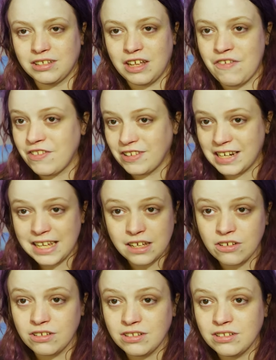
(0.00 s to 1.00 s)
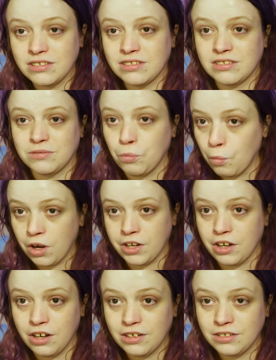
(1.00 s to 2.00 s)
If it's legal, why
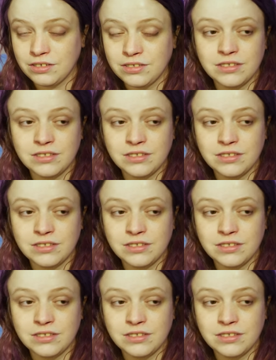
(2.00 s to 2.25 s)
not?